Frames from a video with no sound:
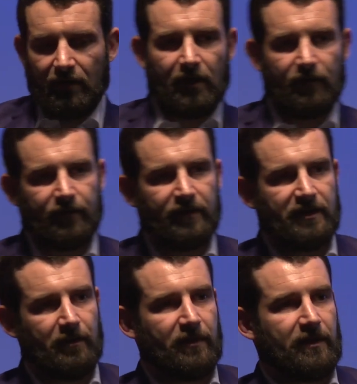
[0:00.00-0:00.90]
if, for
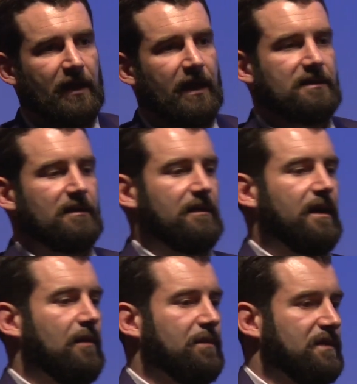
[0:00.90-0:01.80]
example, an accident
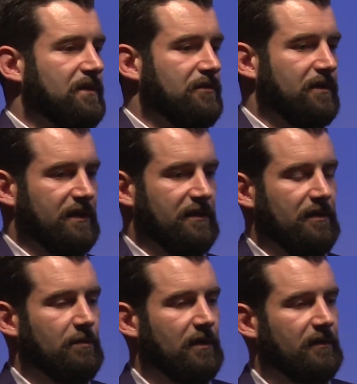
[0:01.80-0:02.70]
happens and you try to
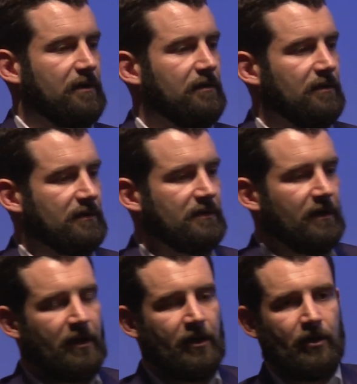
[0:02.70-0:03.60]
debug the cause,
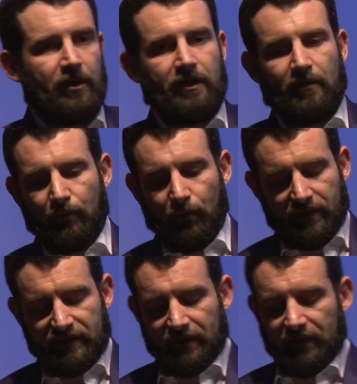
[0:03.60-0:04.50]

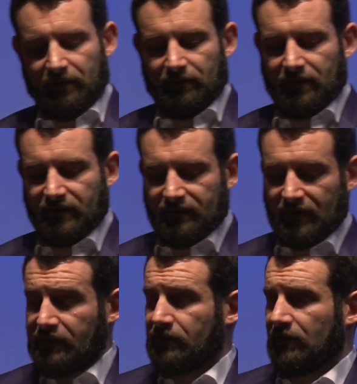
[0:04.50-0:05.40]
was it the
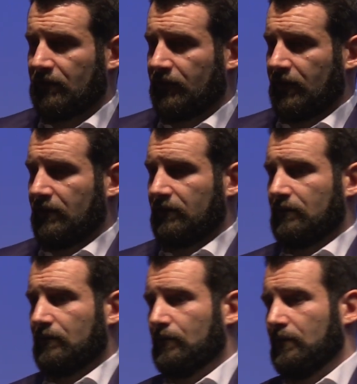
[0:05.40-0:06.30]
sensor that failed?
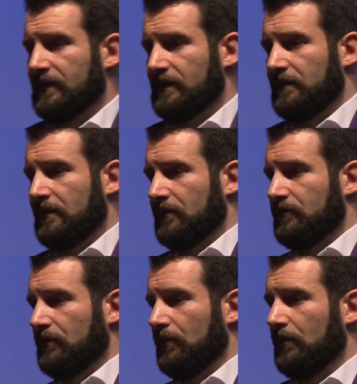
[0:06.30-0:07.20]
Was it the
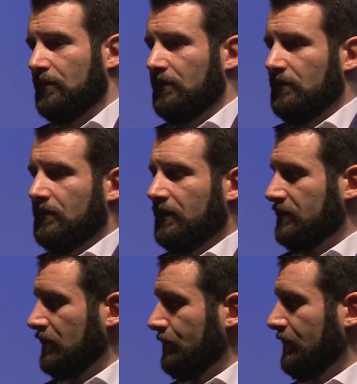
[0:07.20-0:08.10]
controller
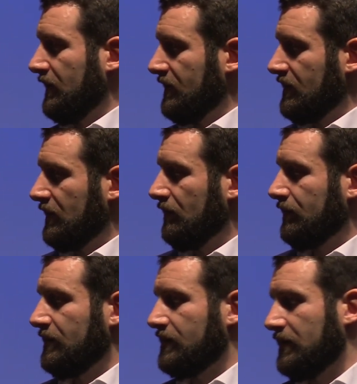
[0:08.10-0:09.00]
interpreting the signal
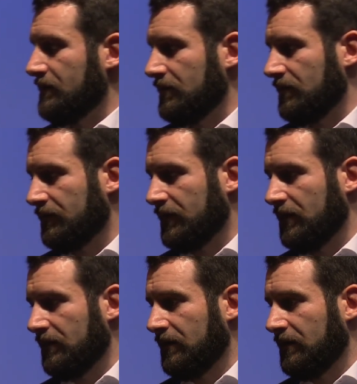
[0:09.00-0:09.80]
from the sensor that failed?